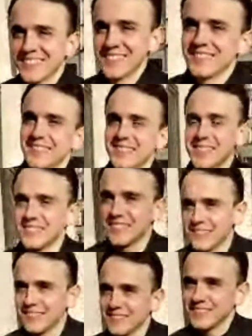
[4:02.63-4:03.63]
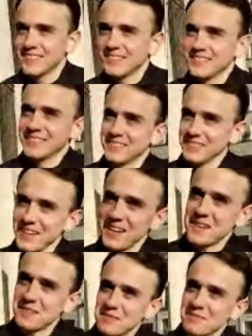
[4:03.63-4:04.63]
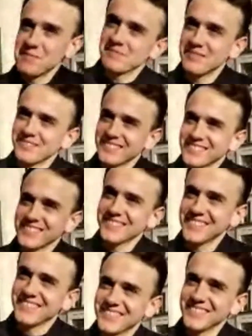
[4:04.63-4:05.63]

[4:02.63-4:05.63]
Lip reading: live stream interview of a content creator.